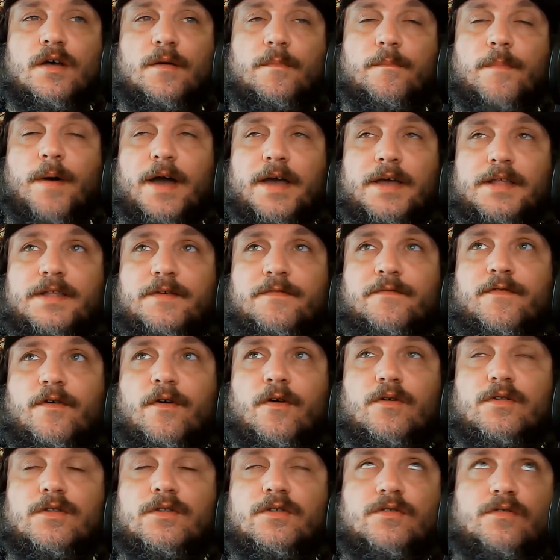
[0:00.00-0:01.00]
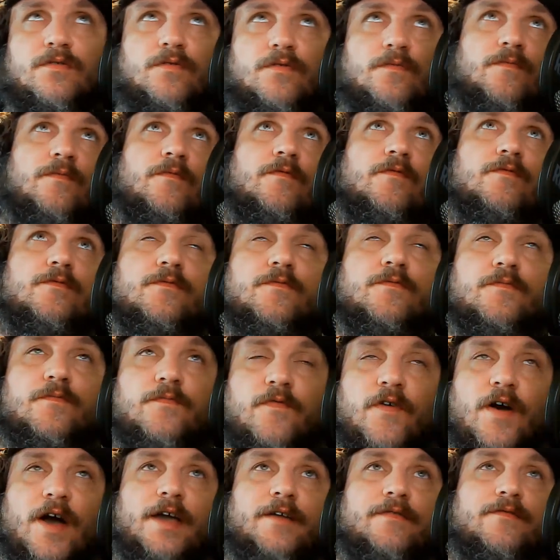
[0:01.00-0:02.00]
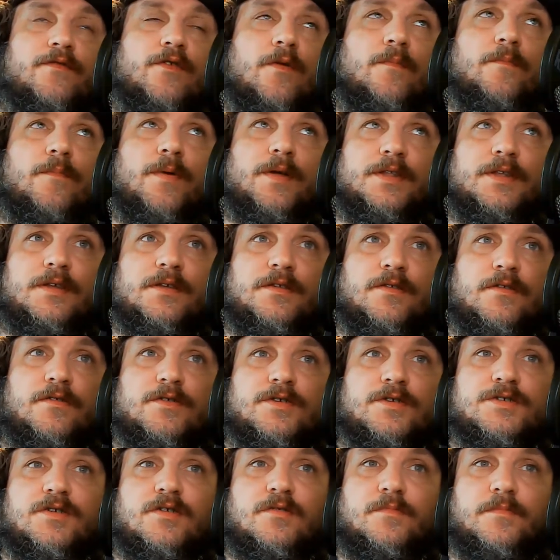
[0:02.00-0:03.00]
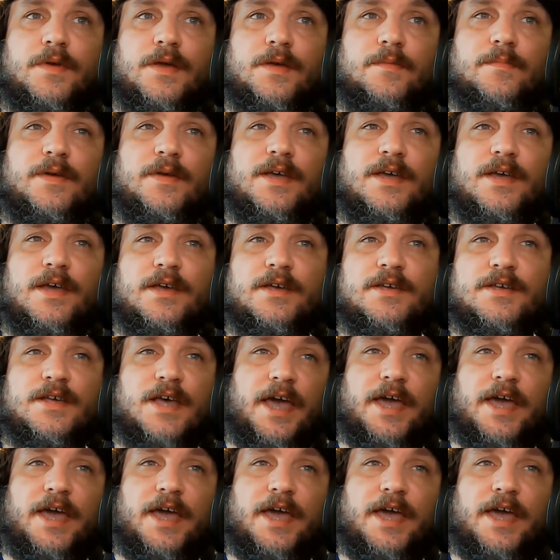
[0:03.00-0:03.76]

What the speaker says: by default to 5 competitors or maybe